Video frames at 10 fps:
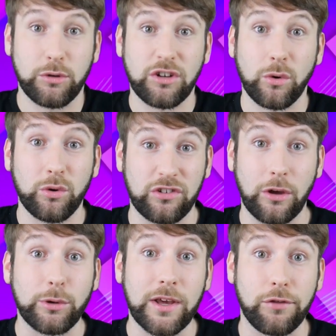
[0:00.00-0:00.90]
could
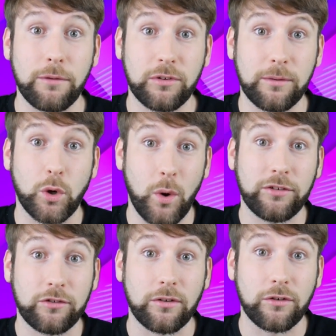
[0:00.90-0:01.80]
also give them some
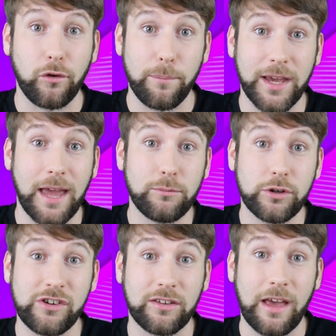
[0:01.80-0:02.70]
questions from the
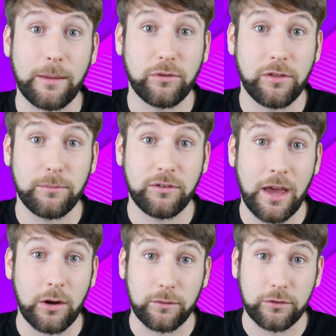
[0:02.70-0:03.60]
Cambridge exams
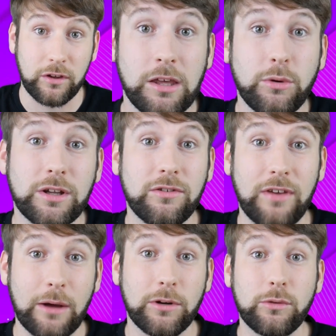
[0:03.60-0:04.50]
themselves. You can
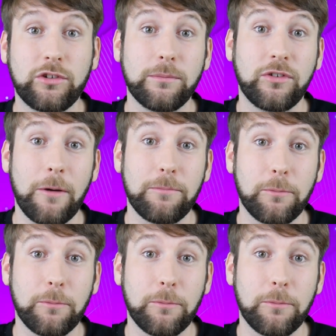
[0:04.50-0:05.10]
download some sample